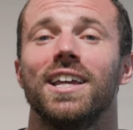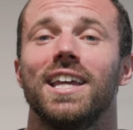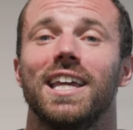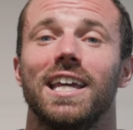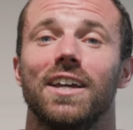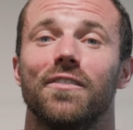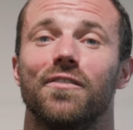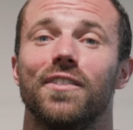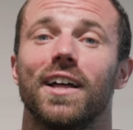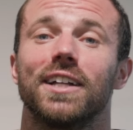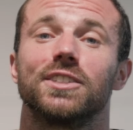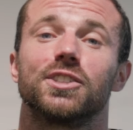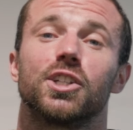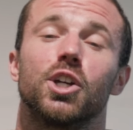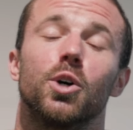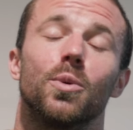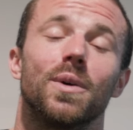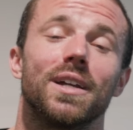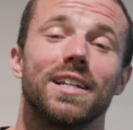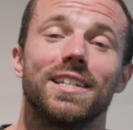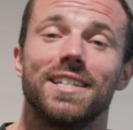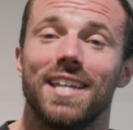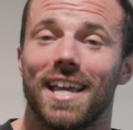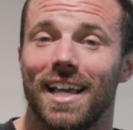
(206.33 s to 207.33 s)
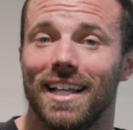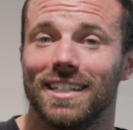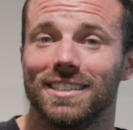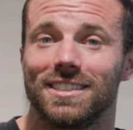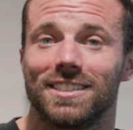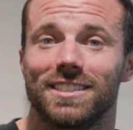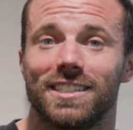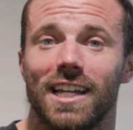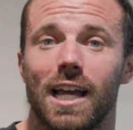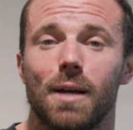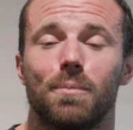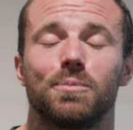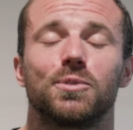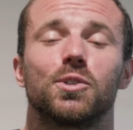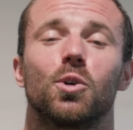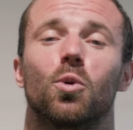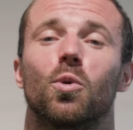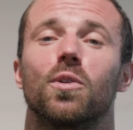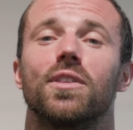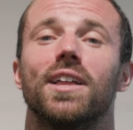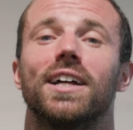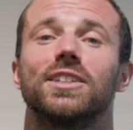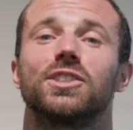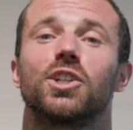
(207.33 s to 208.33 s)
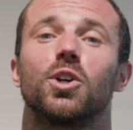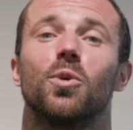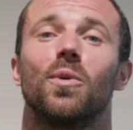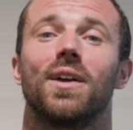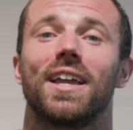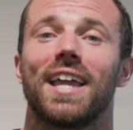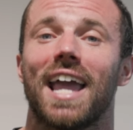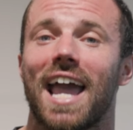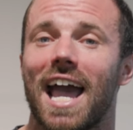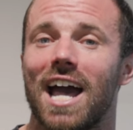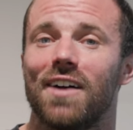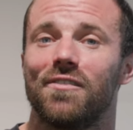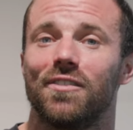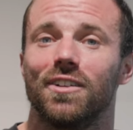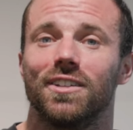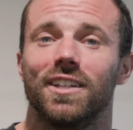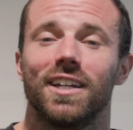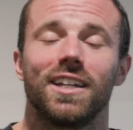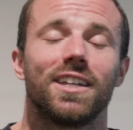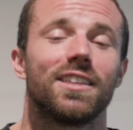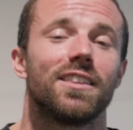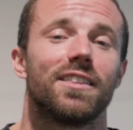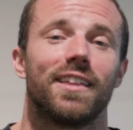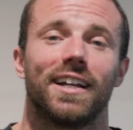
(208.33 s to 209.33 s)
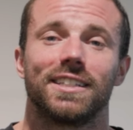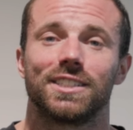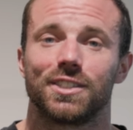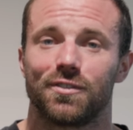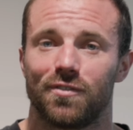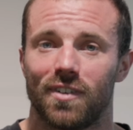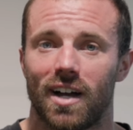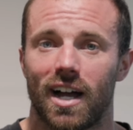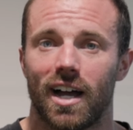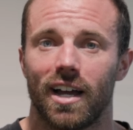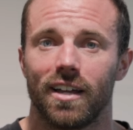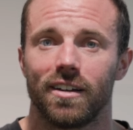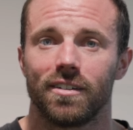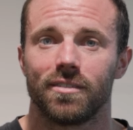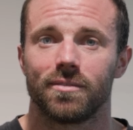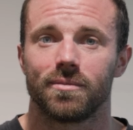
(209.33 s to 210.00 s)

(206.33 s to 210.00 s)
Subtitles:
If that's going 10 steps or that's going half a length, that's fine.